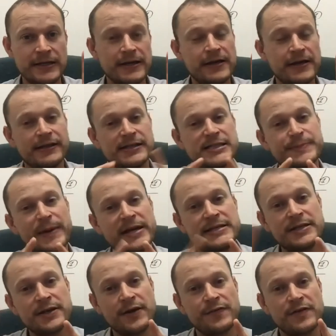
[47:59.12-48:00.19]
the spacing
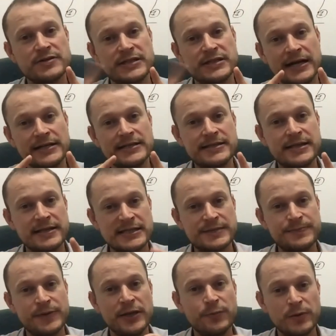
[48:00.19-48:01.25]
of those lights and the
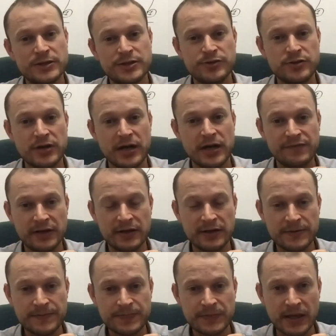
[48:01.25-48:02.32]
speed what you're driving
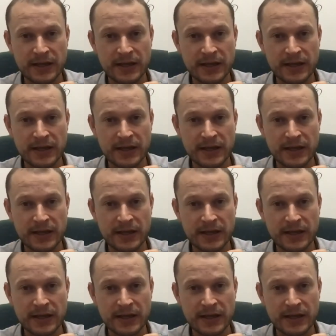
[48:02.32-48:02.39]
can